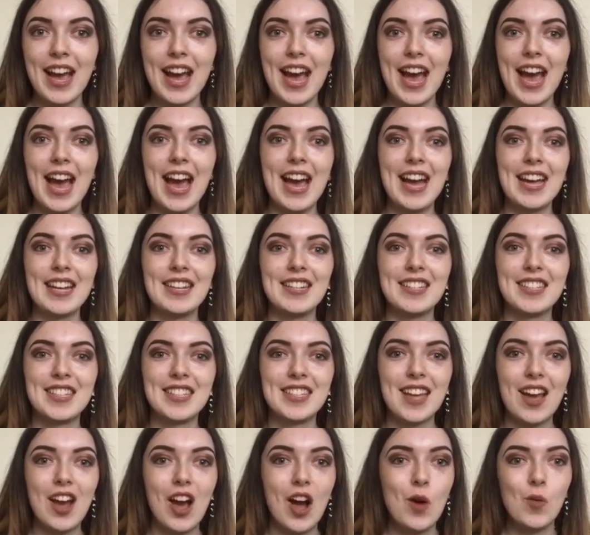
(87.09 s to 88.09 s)
And
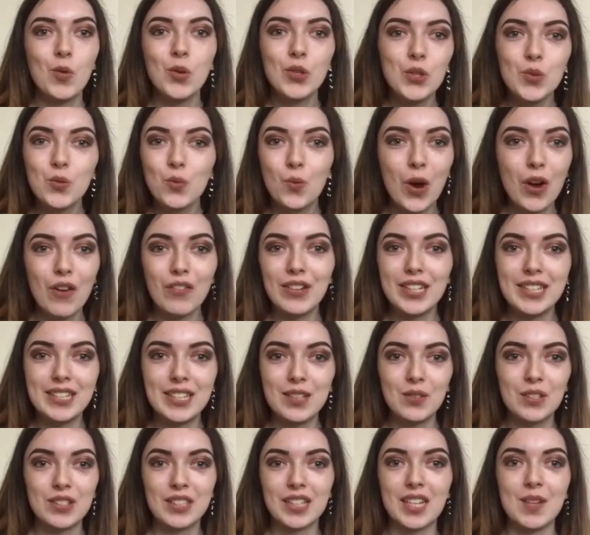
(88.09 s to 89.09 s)
I wasn't worried it
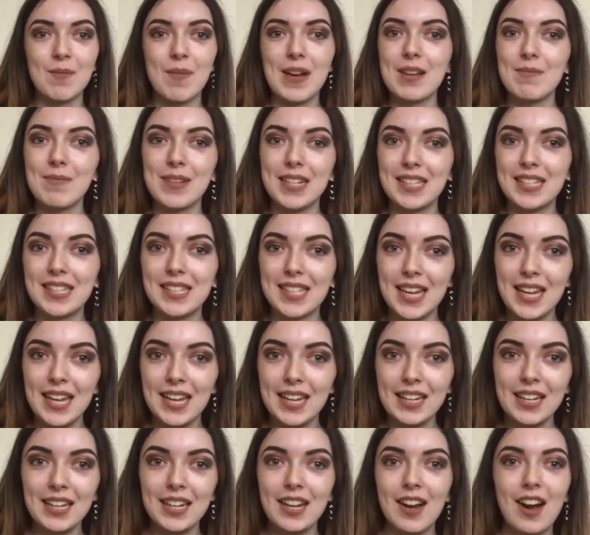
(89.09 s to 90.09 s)
was going to make me
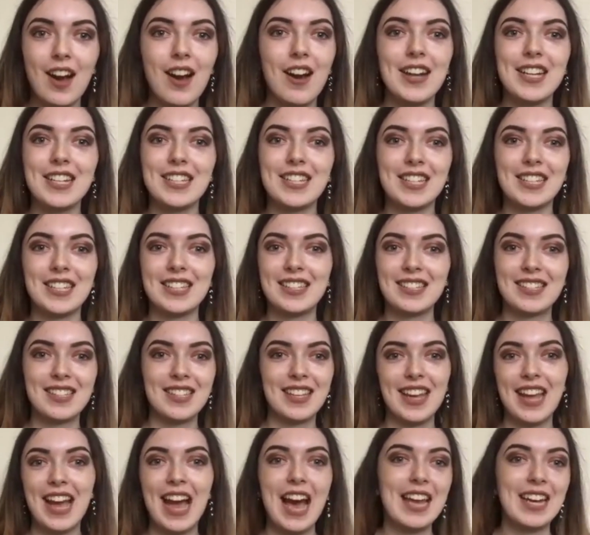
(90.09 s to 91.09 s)
sick. I just
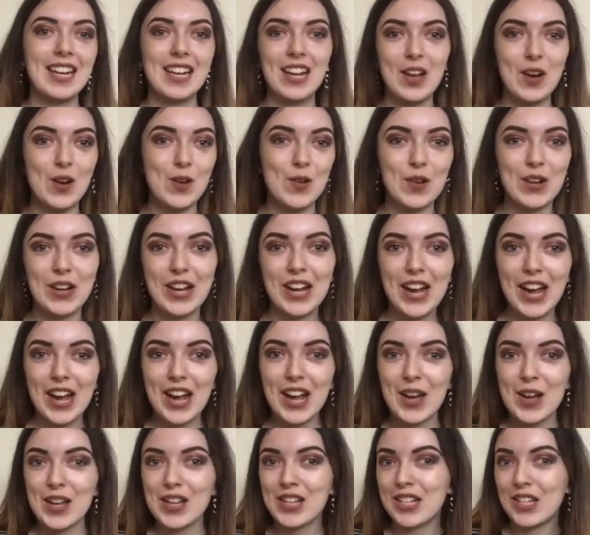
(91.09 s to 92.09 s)
had a little
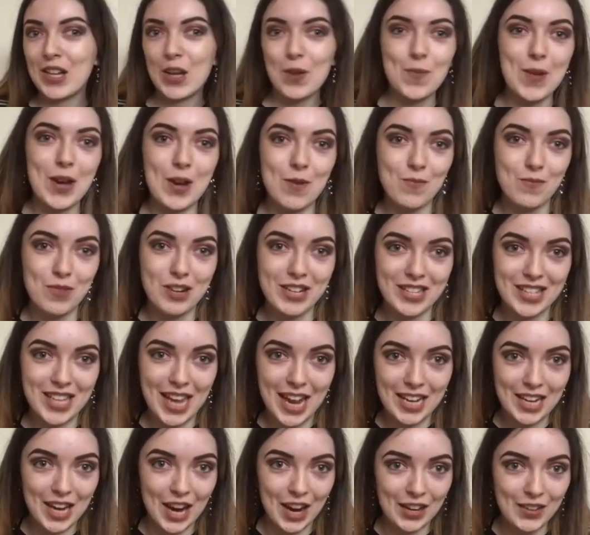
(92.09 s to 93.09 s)
little bit of
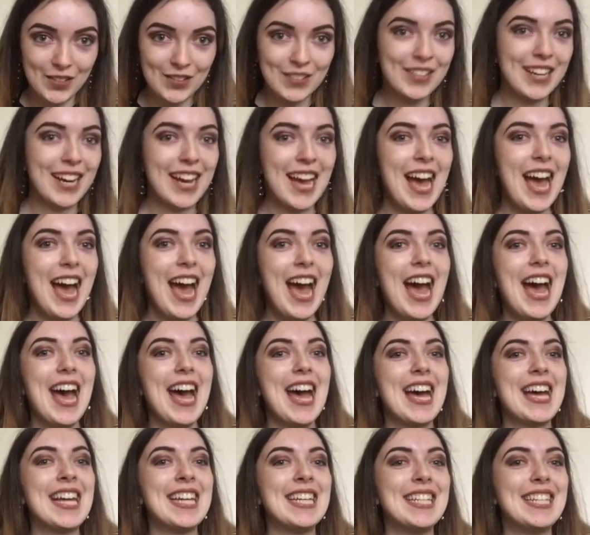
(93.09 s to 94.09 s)
Prosecco
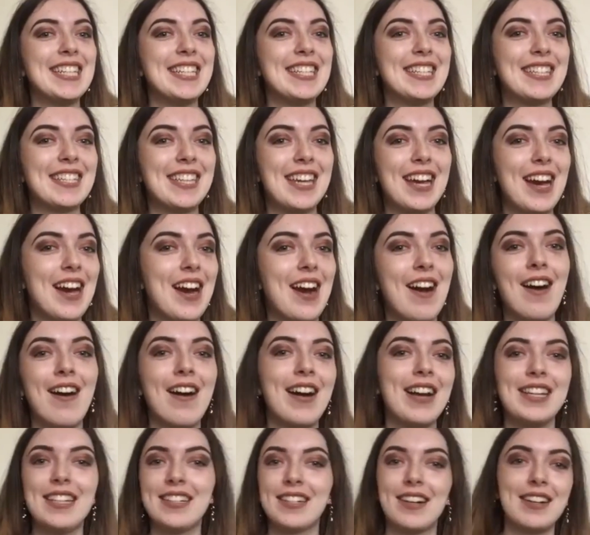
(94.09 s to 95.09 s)
and
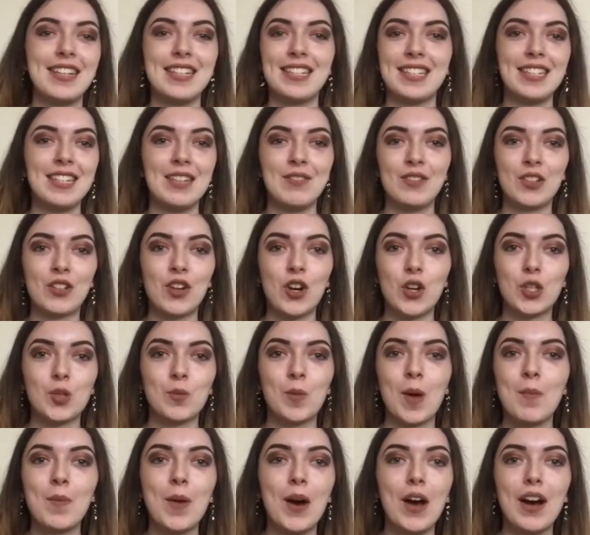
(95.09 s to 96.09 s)
I it didn't even cross
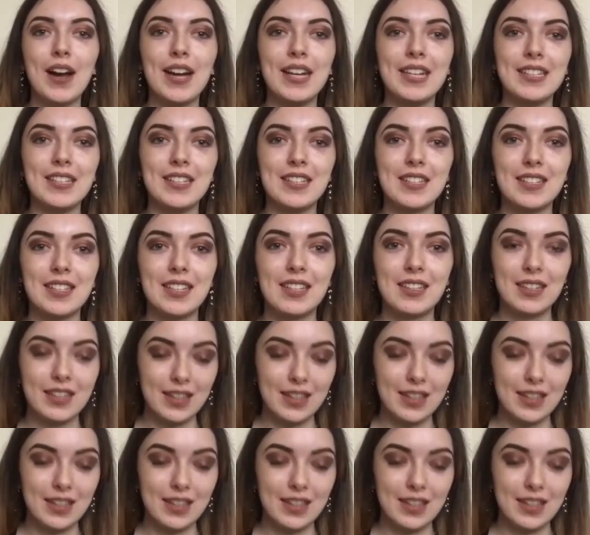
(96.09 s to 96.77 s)
my mind.